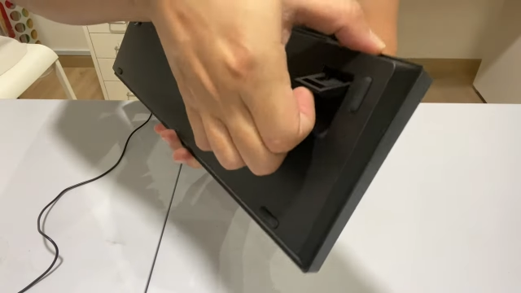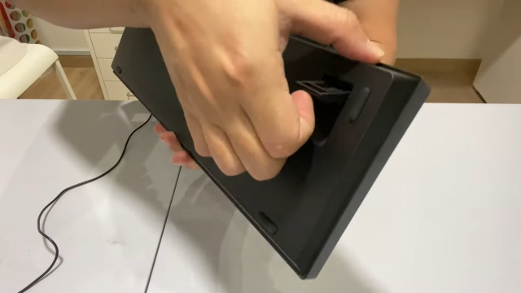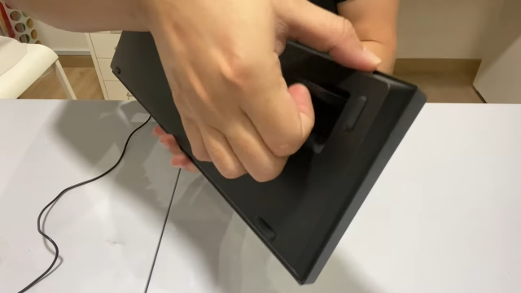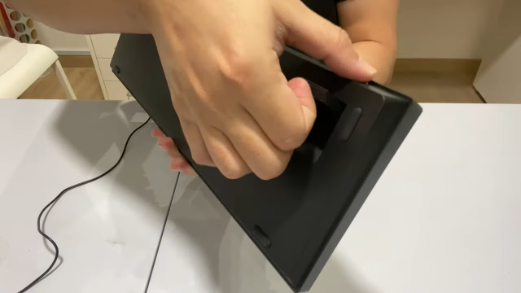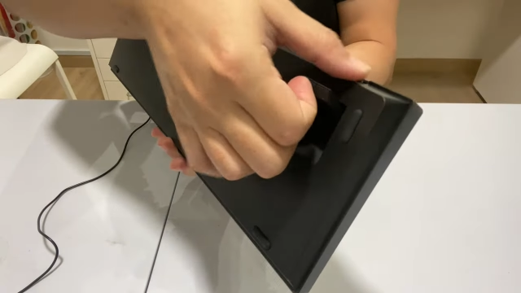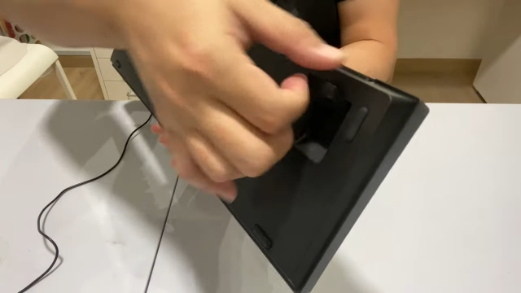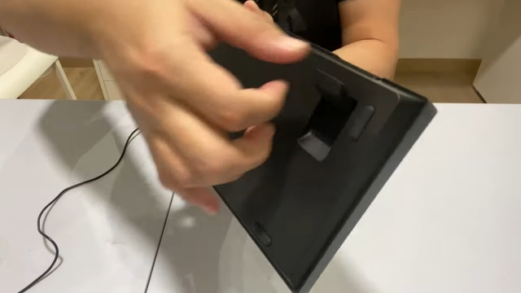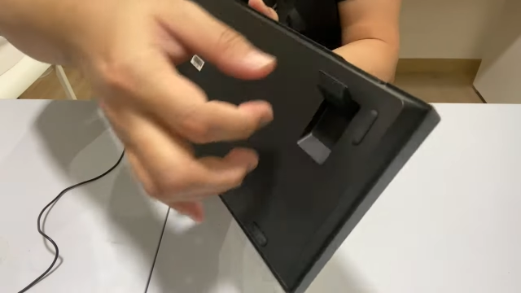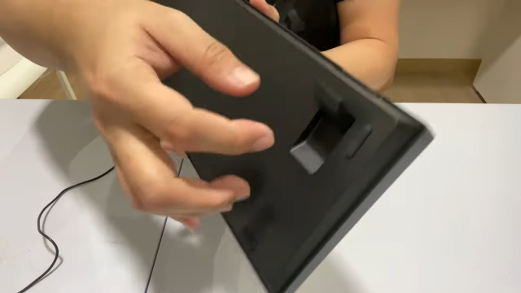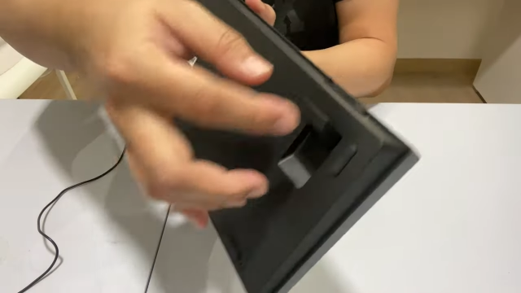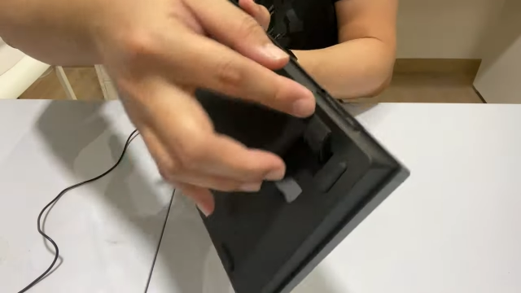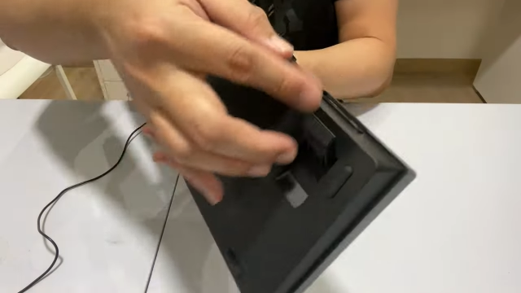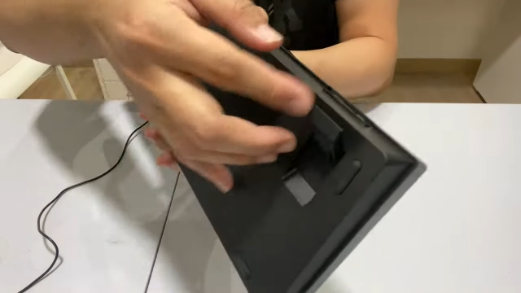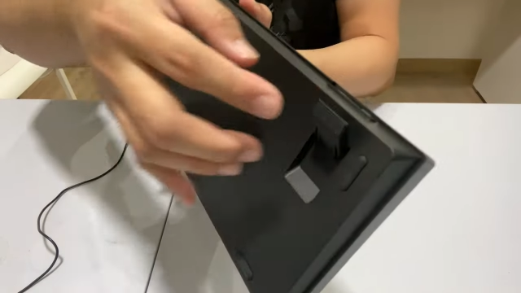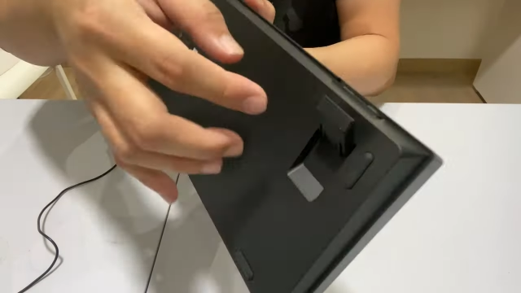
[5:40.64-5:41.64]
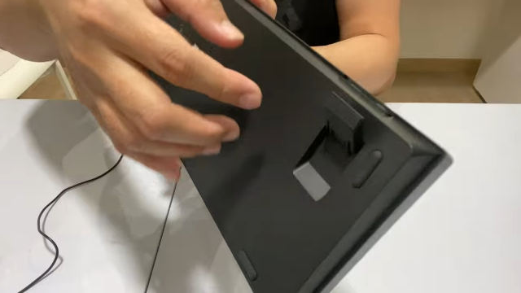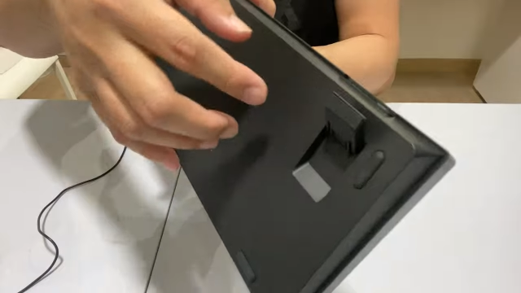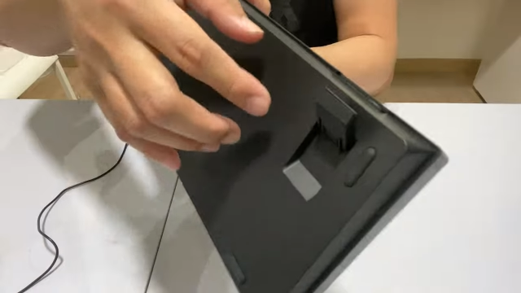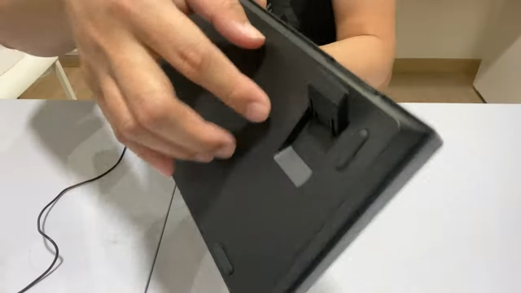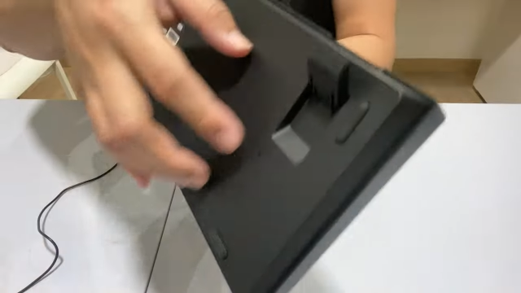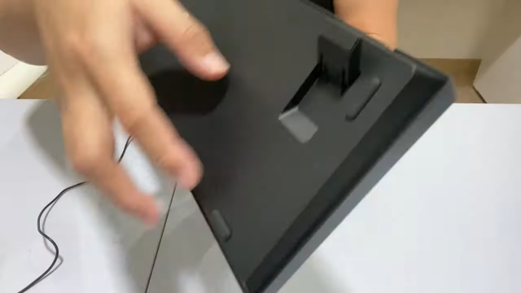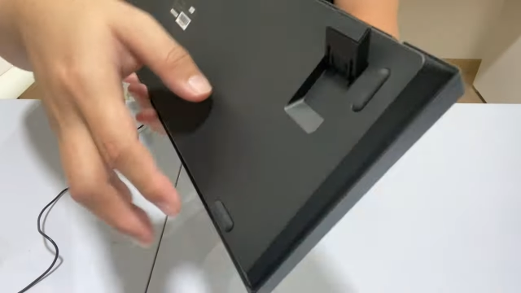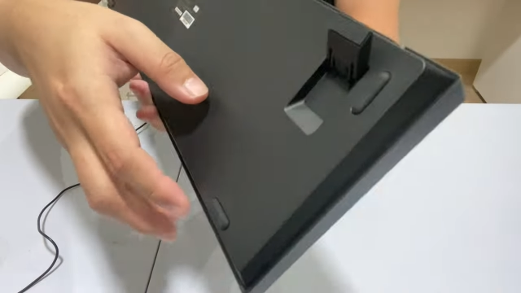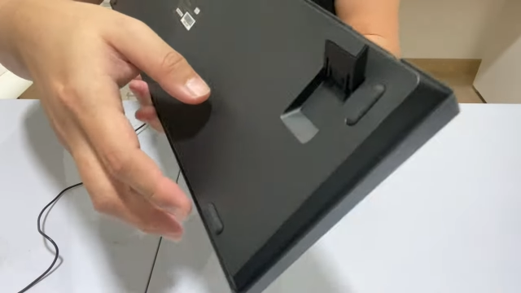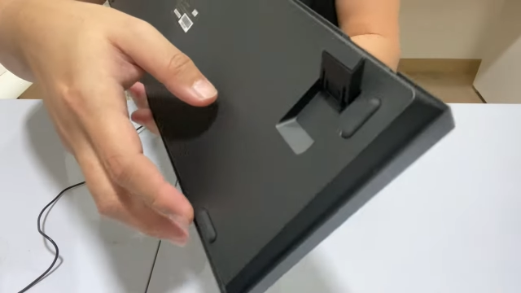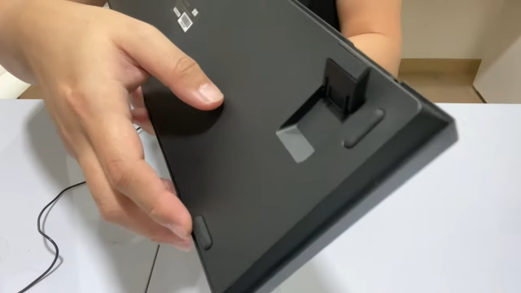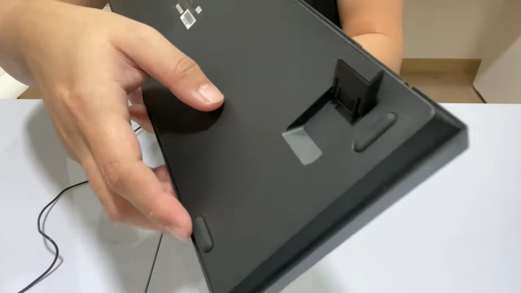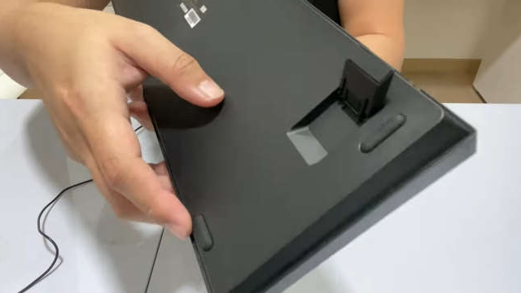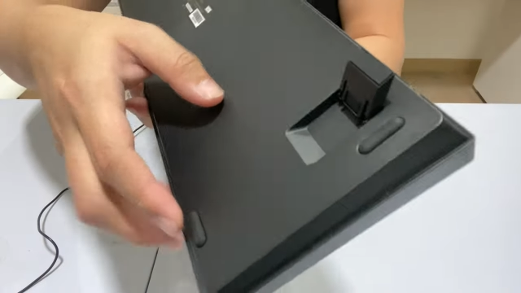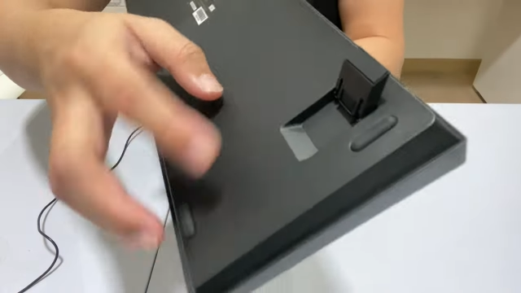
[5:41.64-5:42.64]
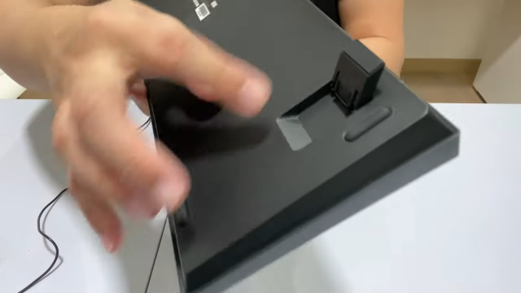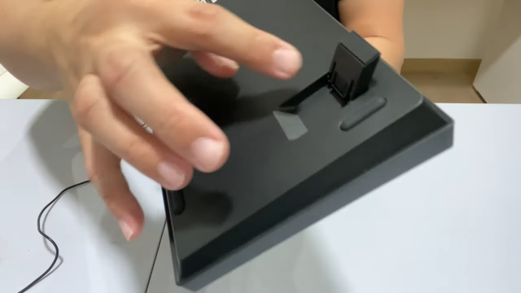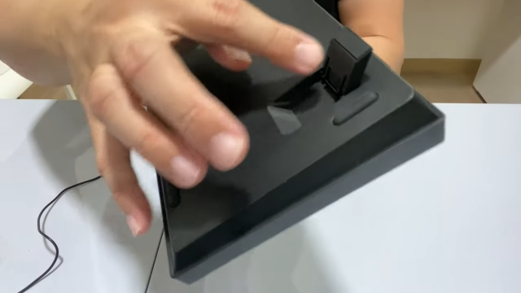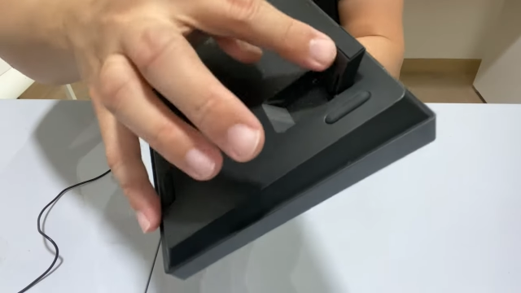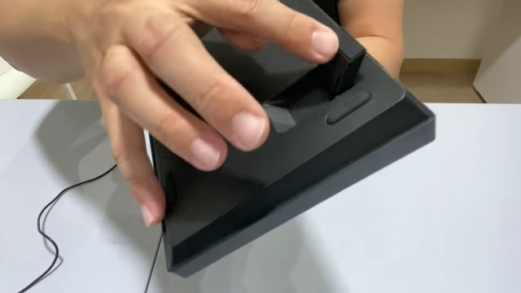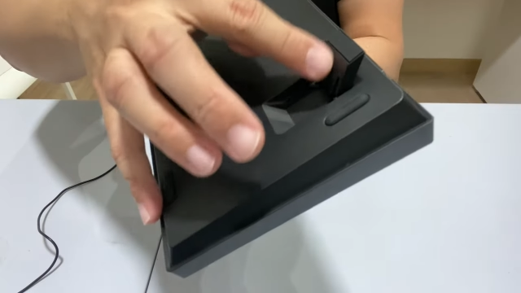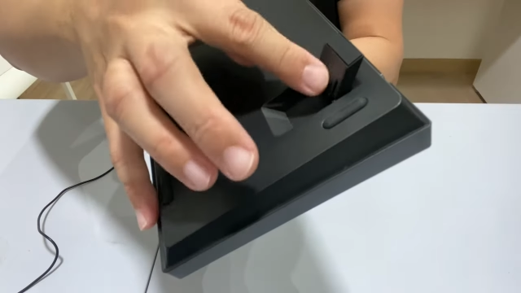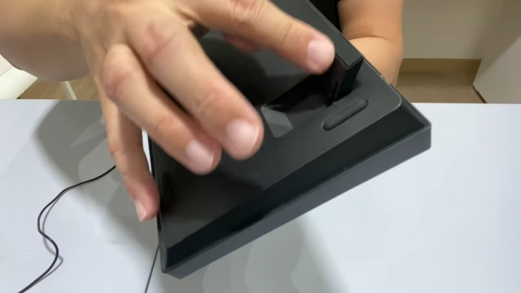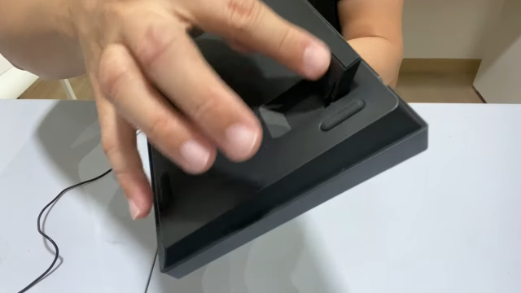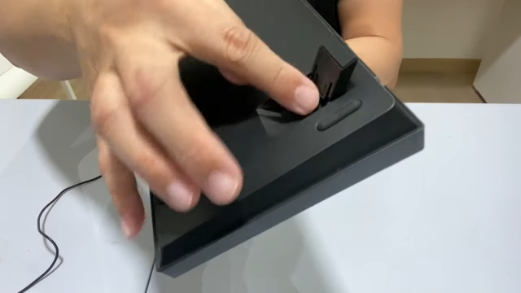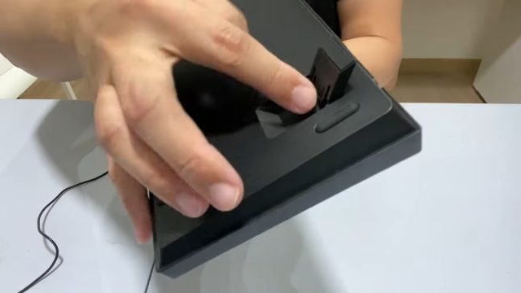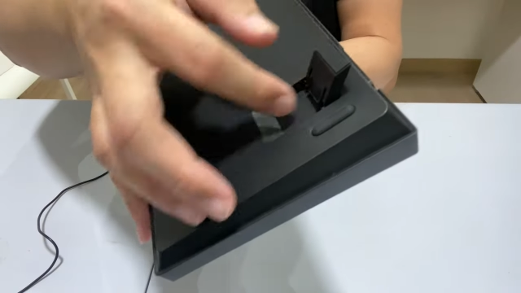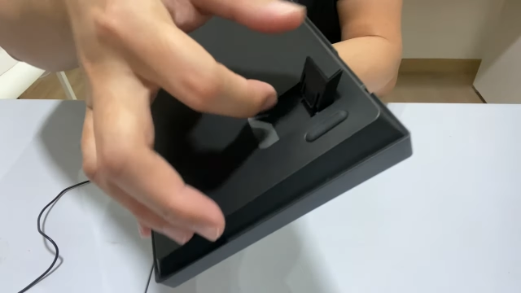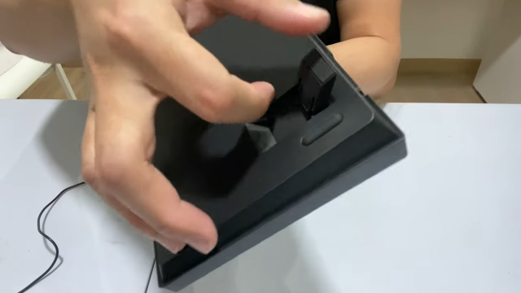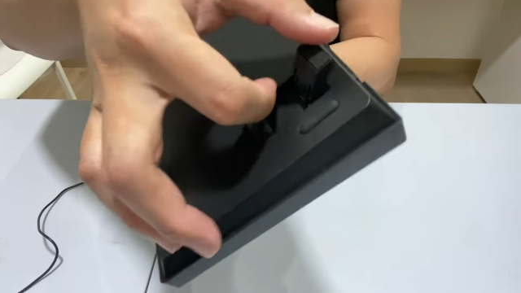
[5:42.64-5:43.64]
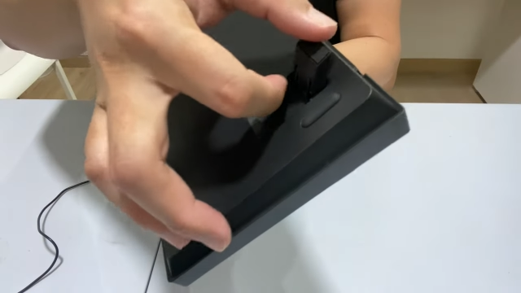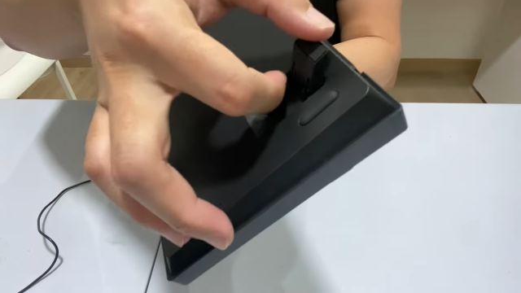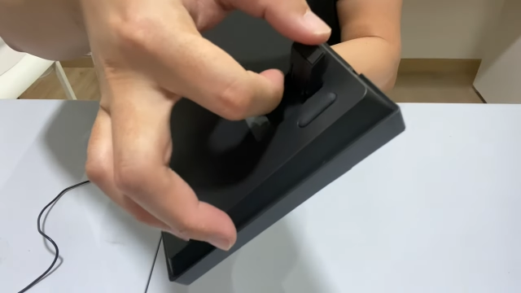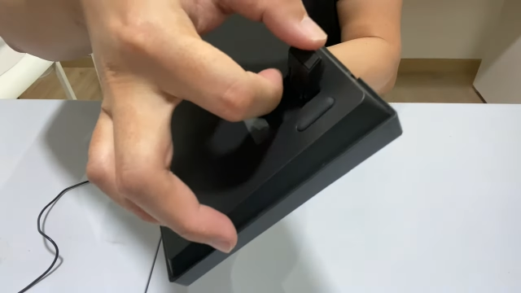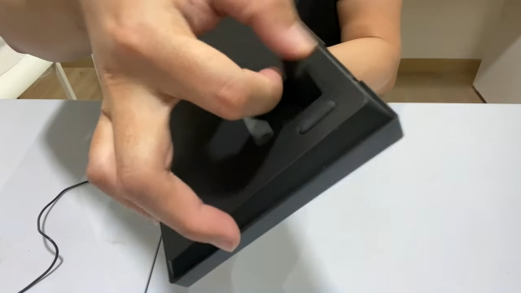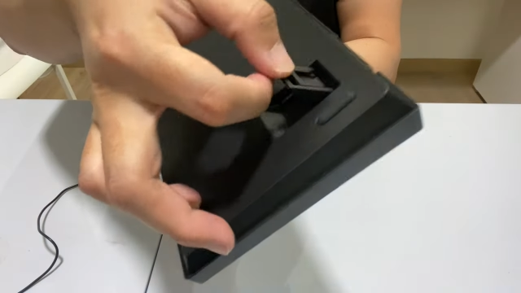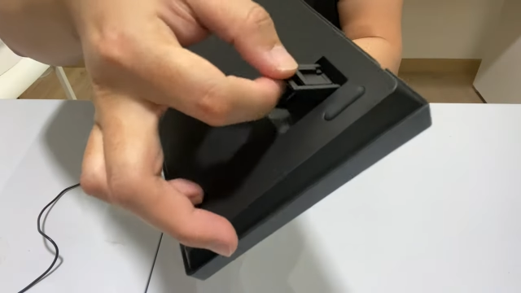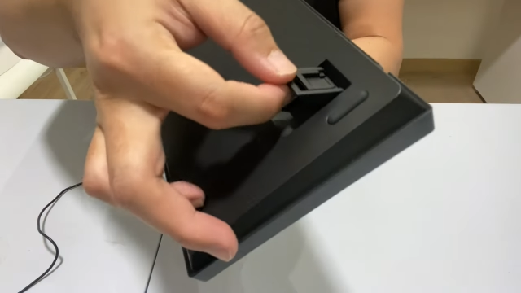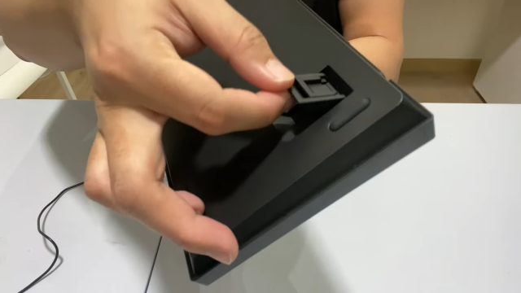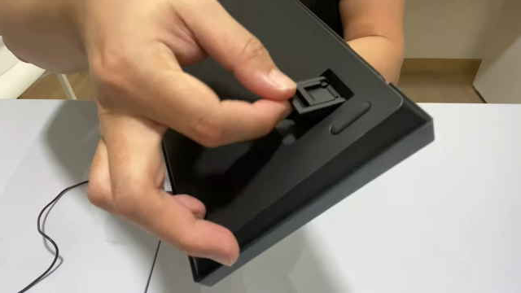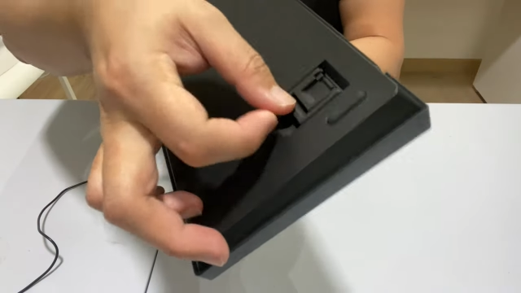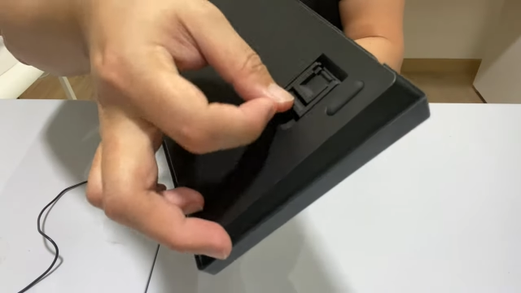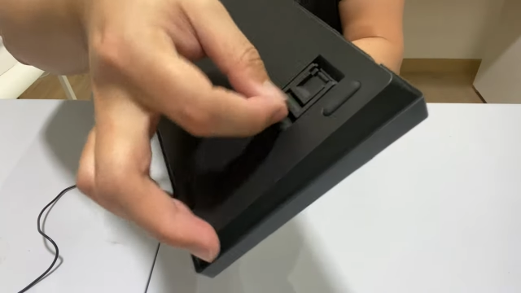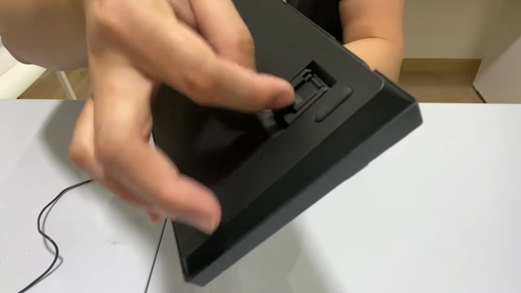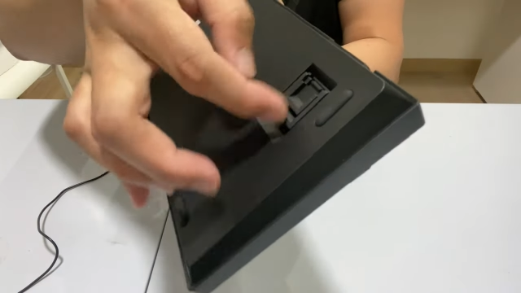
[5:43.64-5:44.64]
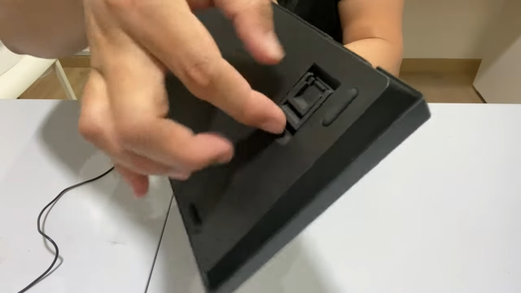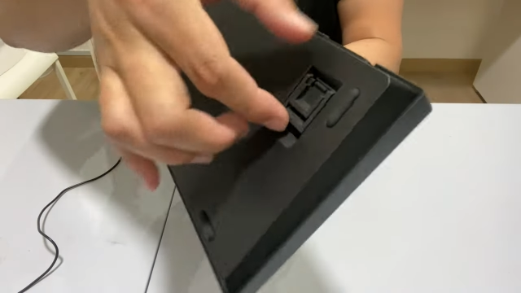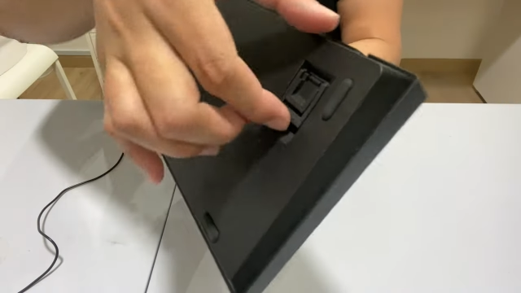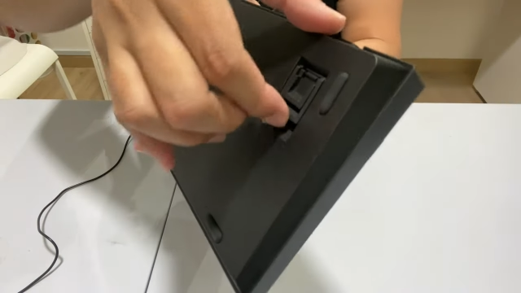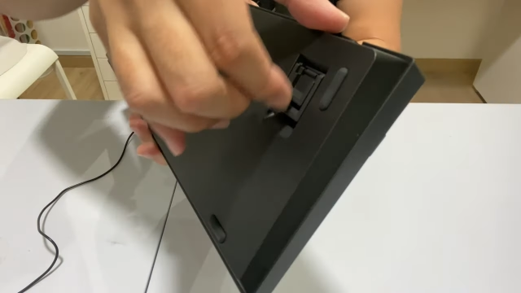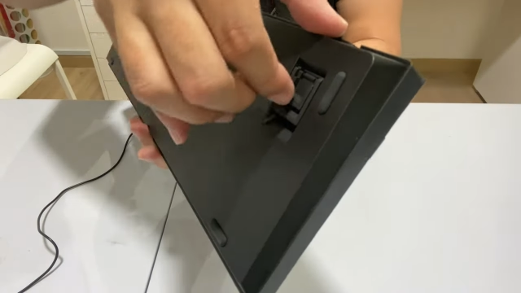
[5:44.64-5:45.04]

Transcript: No face is visible, so there are no lips to read.